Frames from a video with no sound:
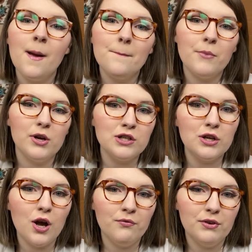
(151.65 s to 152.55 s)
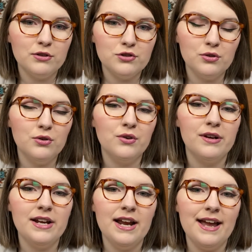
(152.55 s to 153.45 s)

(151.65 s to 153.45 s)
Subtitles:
brushing off your jewelry,